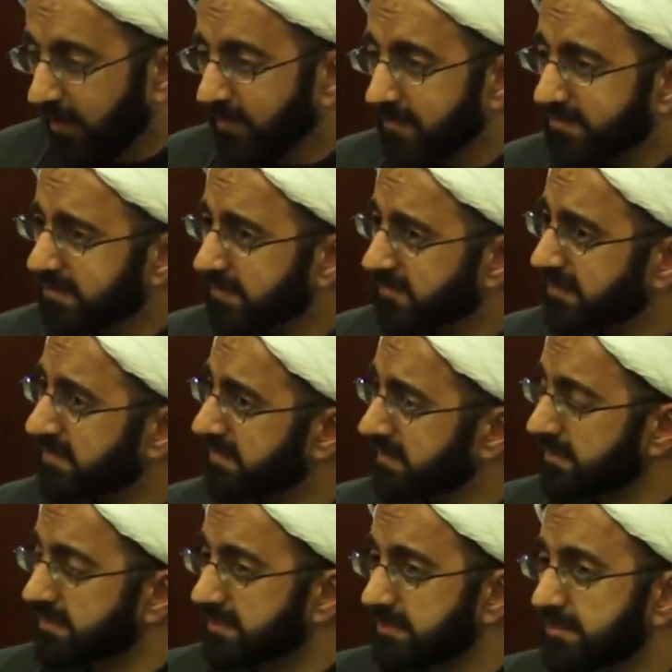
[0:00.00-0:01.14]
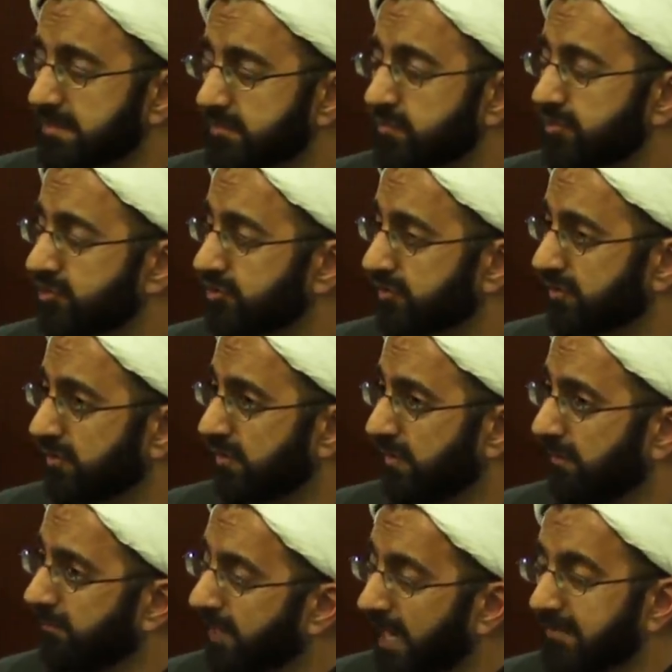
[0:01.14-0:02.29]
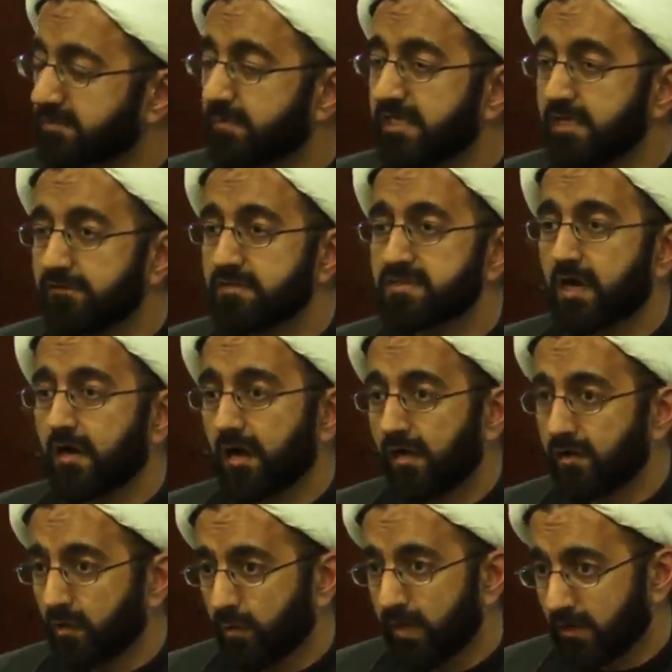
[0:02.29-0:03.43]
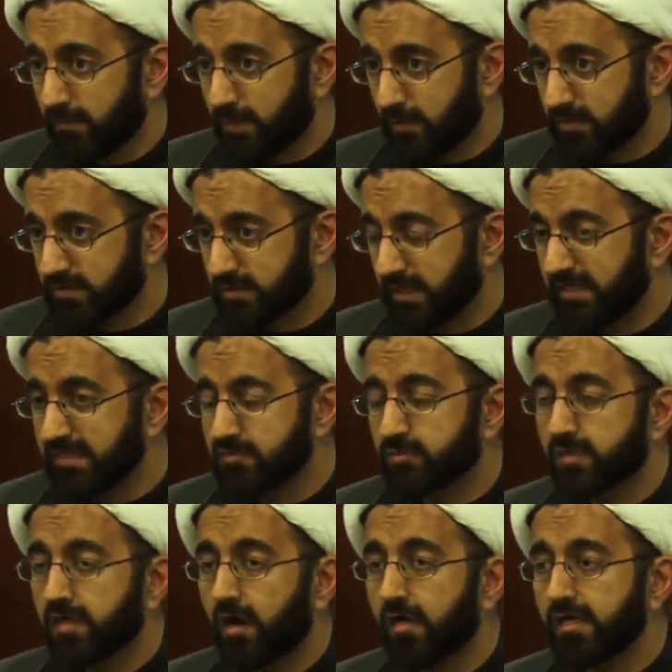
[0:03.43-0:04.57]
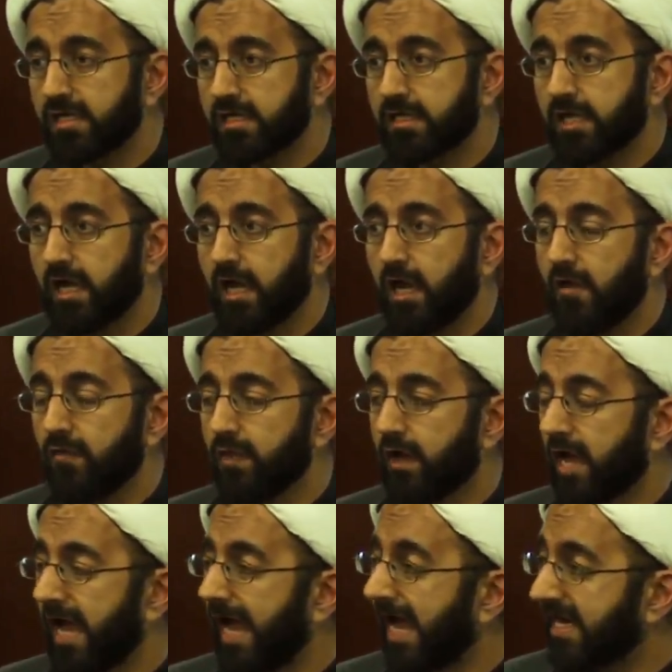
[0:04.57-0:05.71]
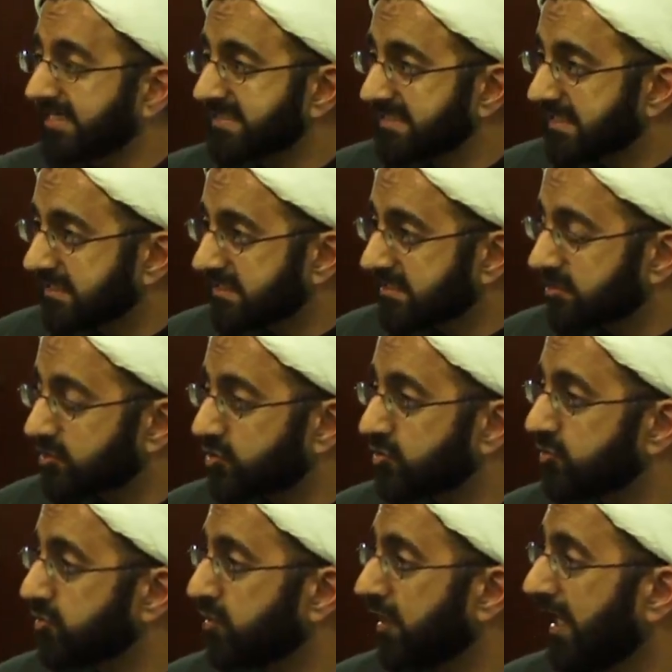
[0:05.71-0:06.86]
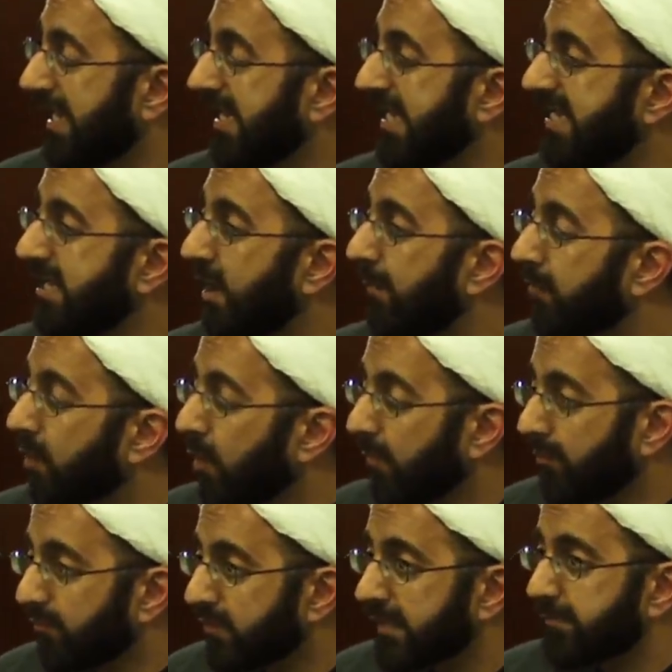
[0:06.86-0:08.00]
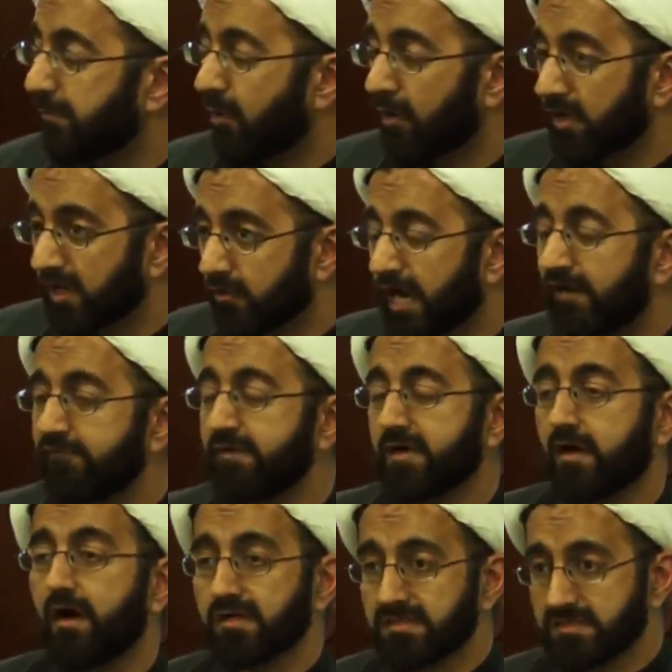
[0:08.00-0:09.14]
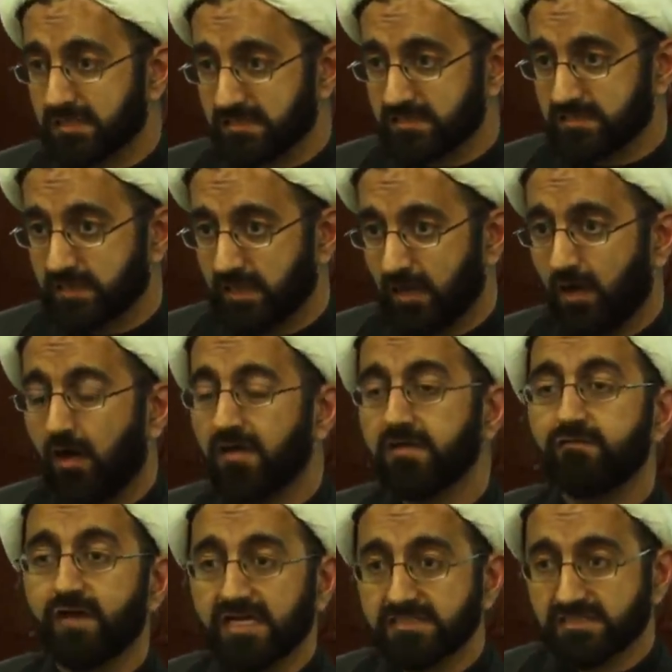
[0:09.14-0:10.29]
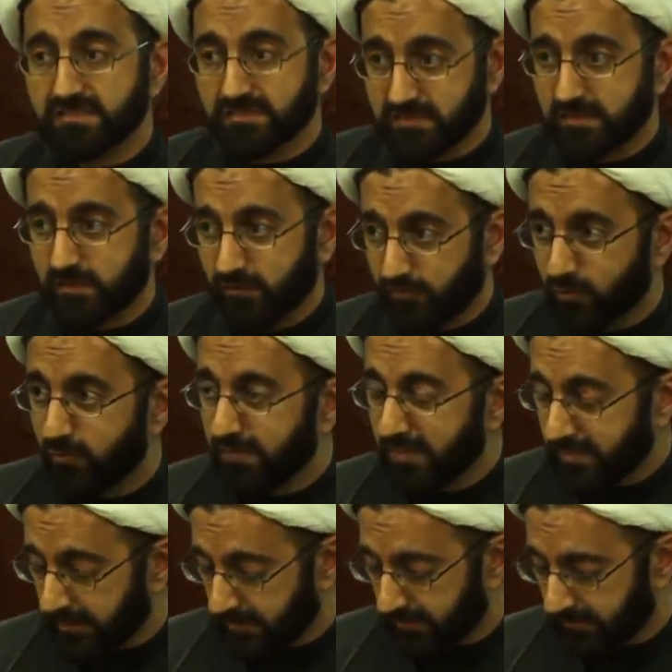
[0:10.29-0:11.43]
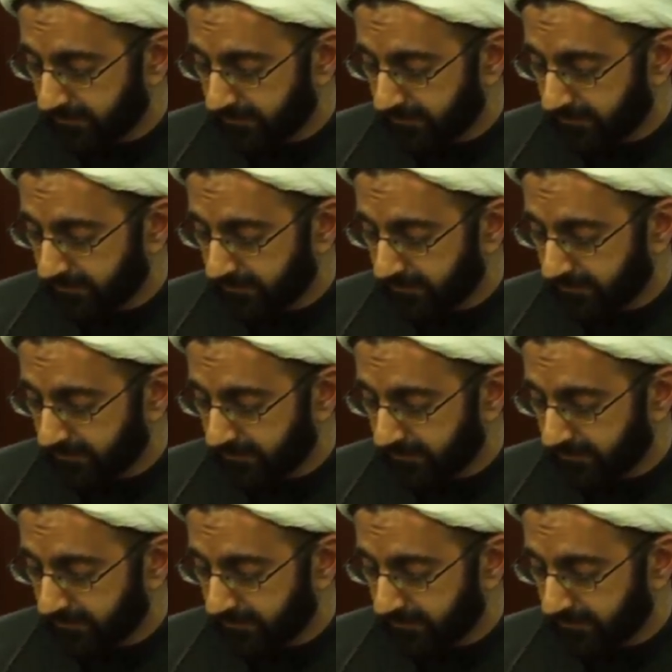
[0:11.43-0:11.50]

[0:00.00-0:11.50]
This is a statistic which perhaps many of us are unaware about, and it's regarding the access to inappropriate pornographic content on devices through media.